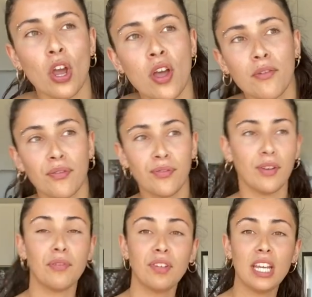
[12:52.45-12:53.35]

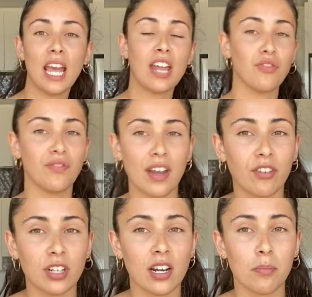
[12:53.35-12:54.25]
50 and you've never
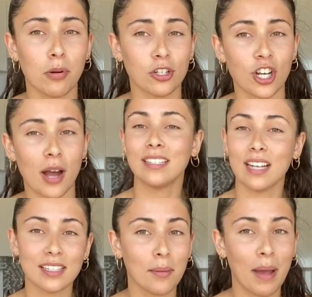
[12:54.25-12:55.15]
done a push up,
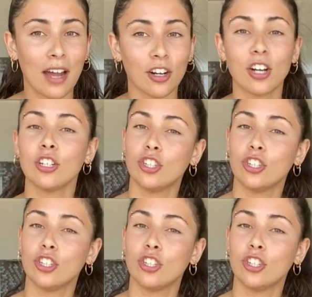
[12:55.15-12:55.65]
doesn't matter.